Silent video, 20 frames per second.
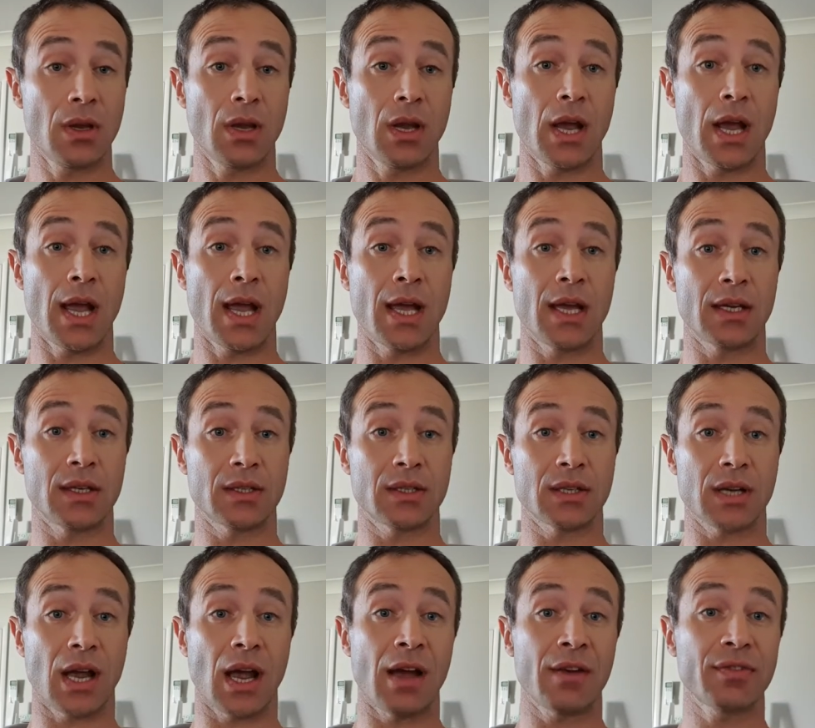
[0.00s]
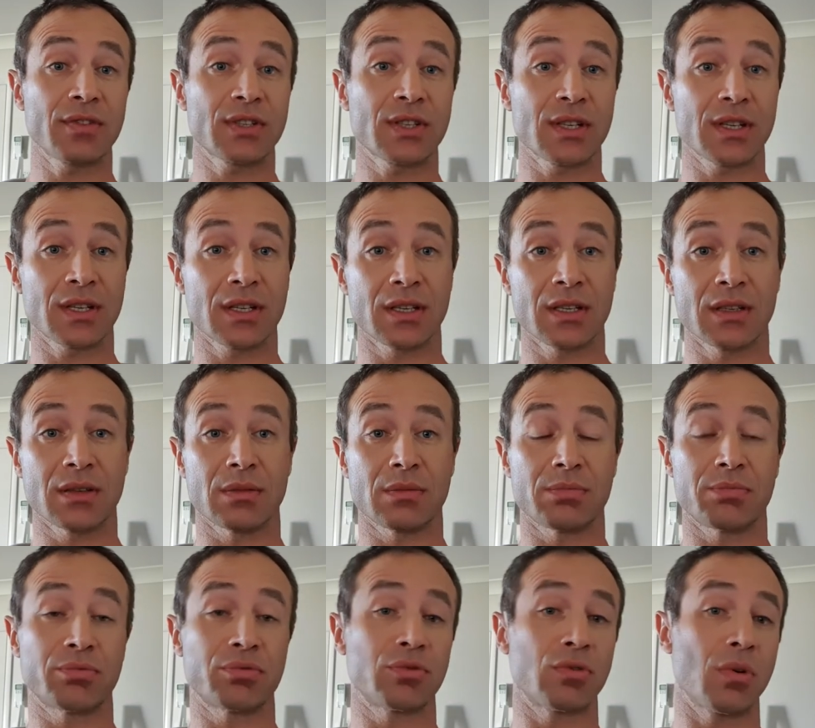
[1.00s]
And after
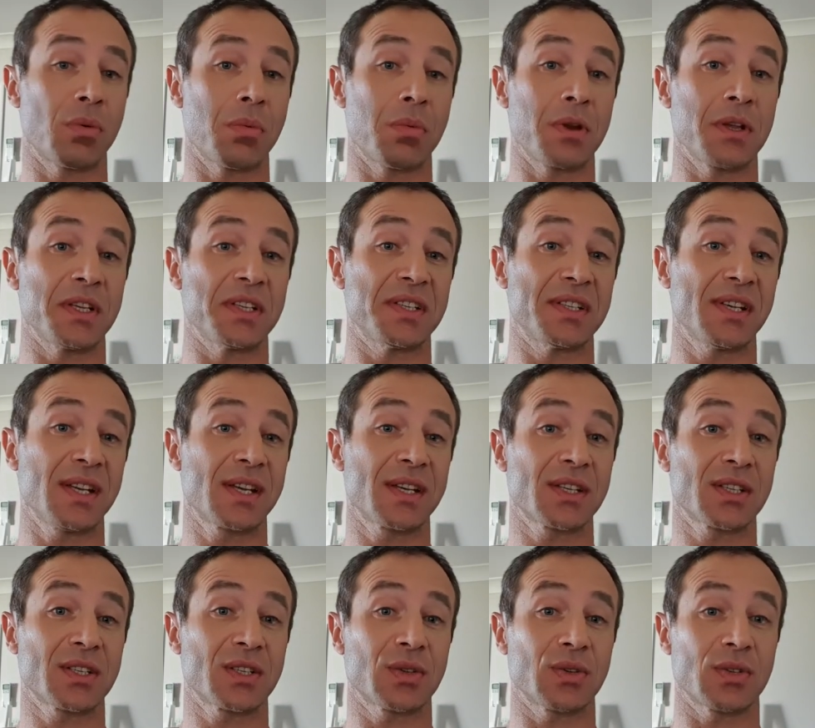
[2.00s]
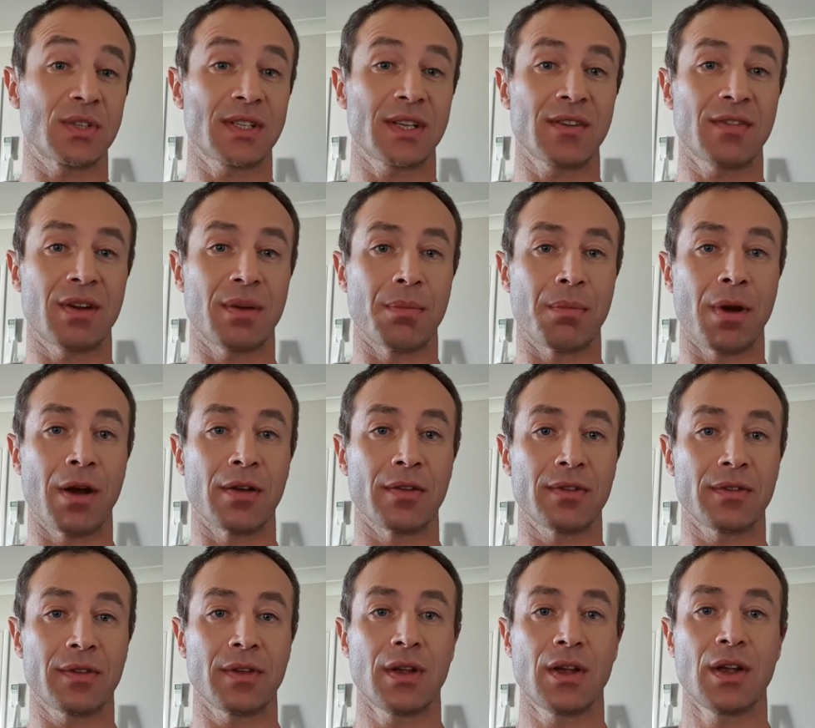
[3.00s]
probably 6 to 7 months,
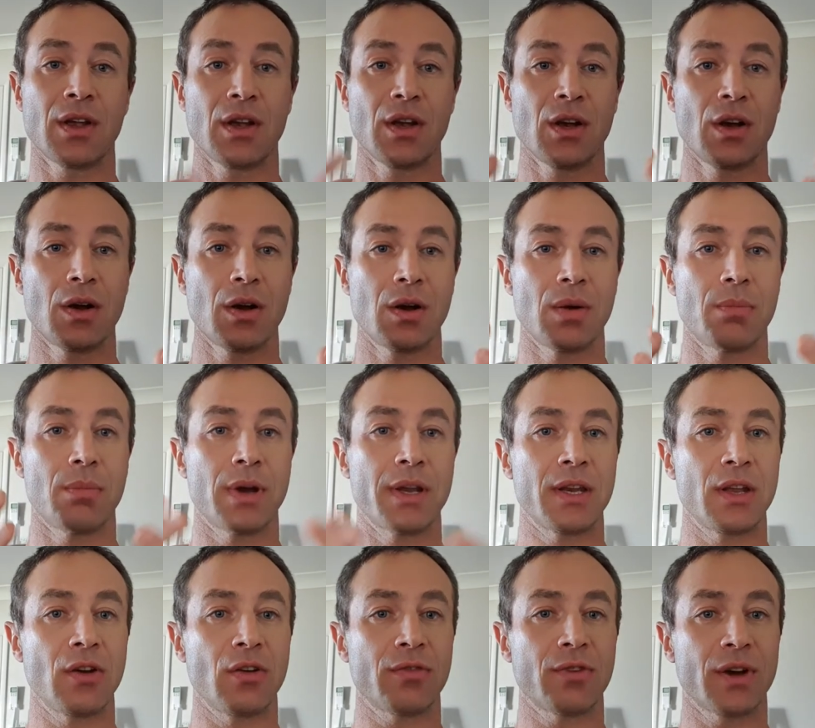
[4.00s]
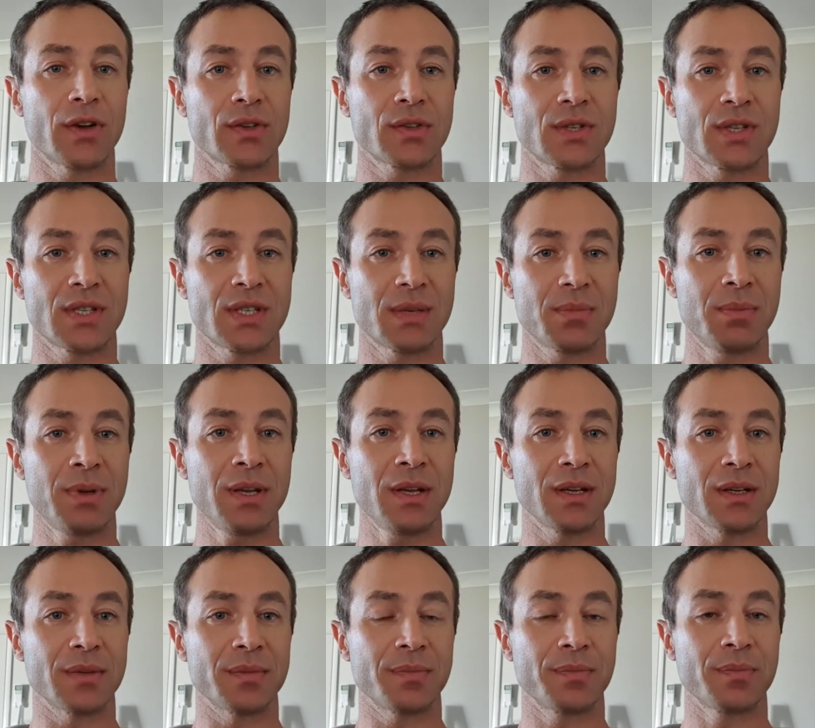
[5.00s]
my nail fungus
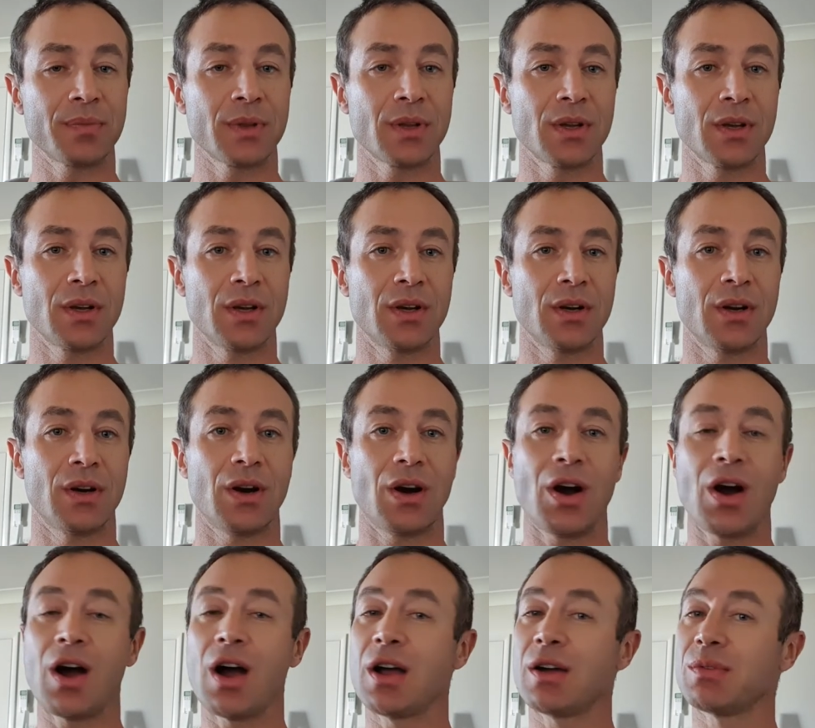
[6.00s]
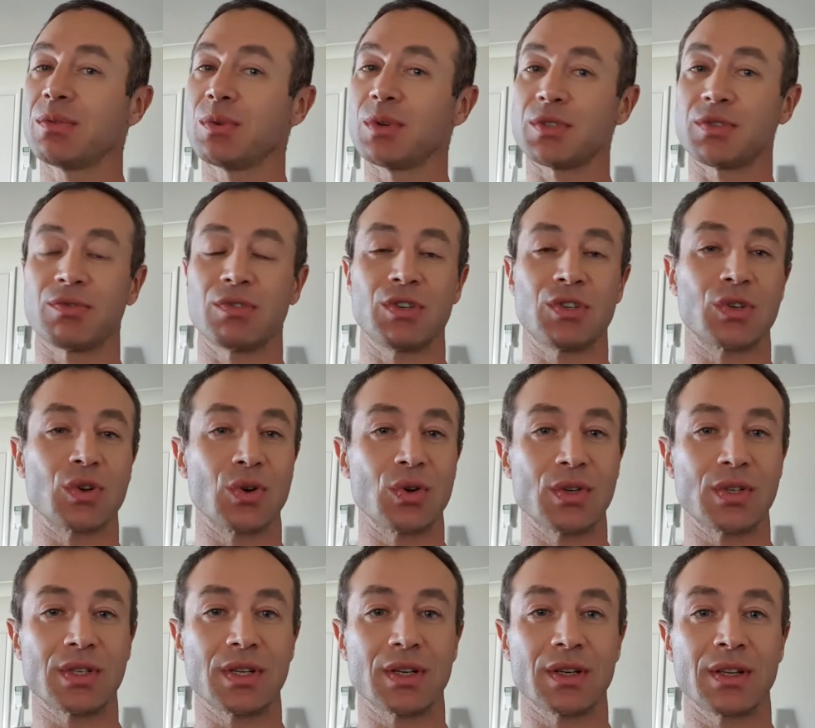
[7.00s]
disappeared. I was
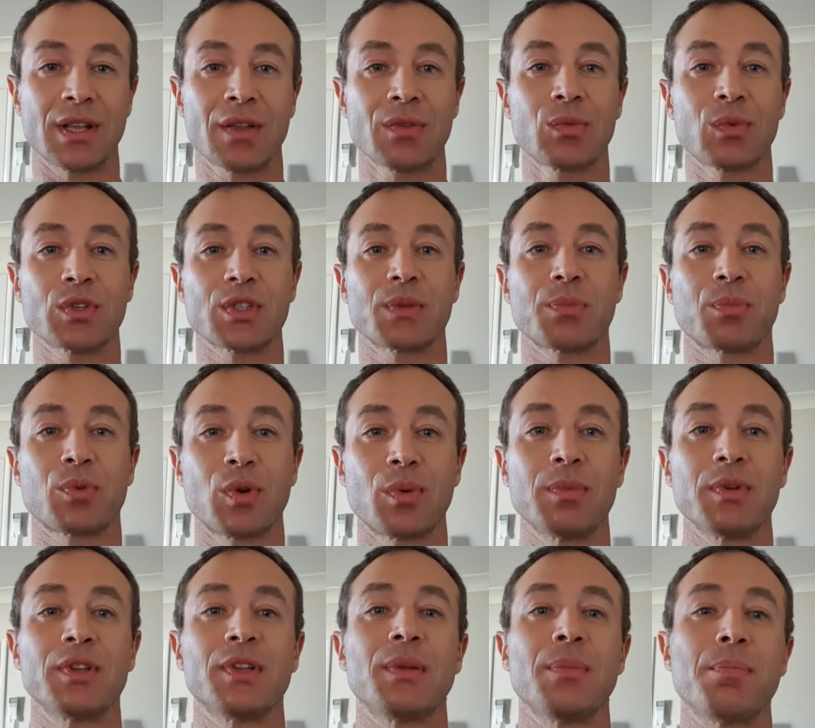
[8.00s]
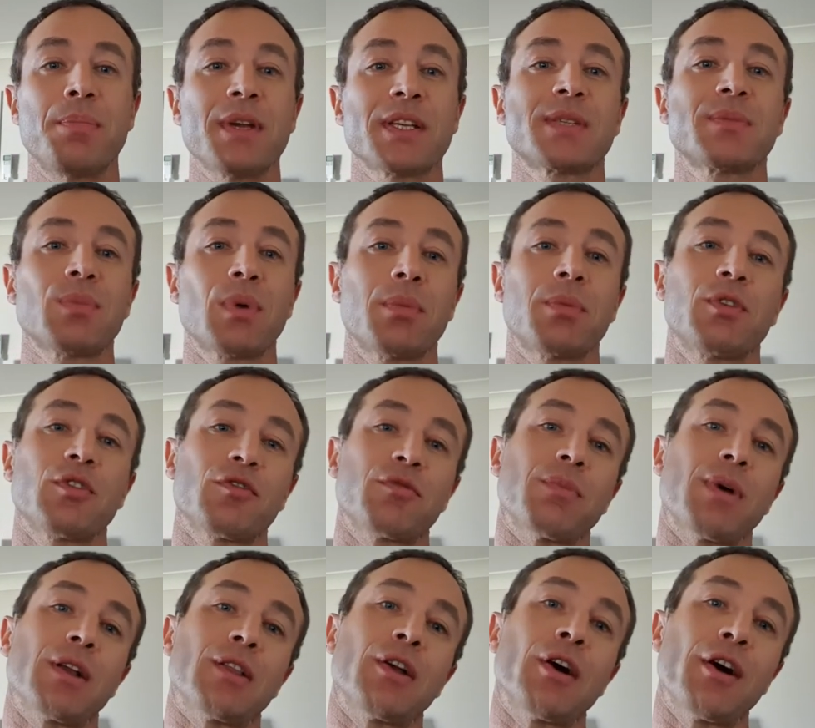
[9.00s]
rejoicing. That was probably the best moment of
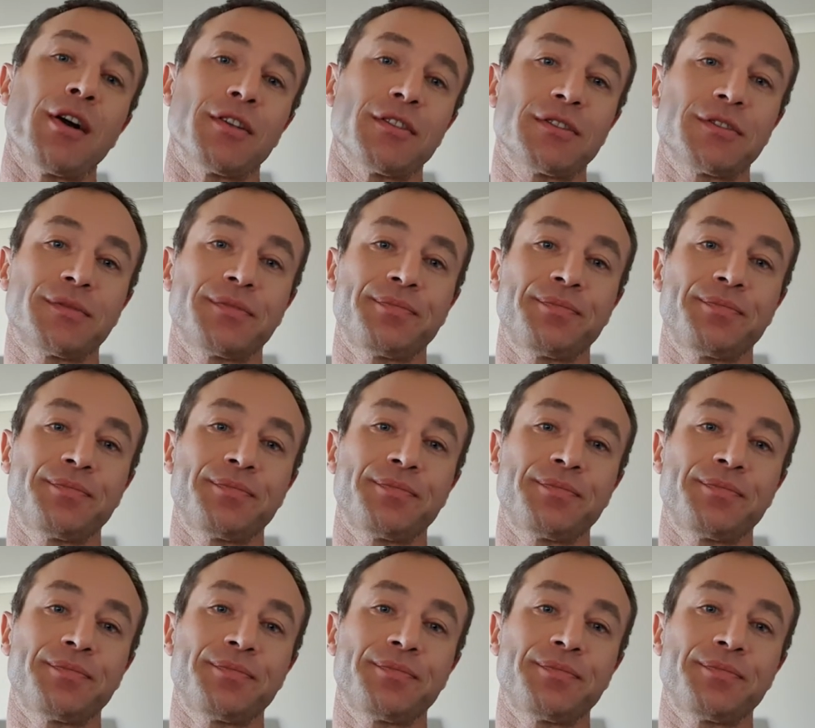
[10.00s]
my life.